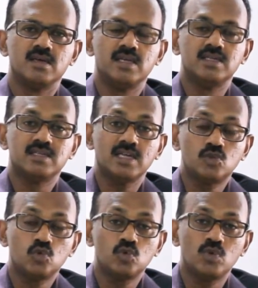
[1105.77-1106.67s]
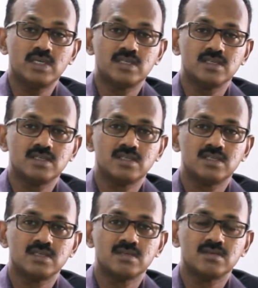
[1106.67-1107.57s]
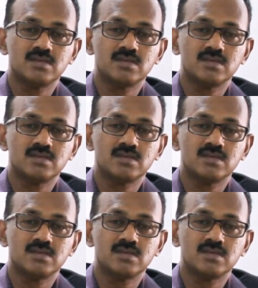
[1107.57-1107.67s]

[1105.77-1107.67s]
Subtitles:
In such situations,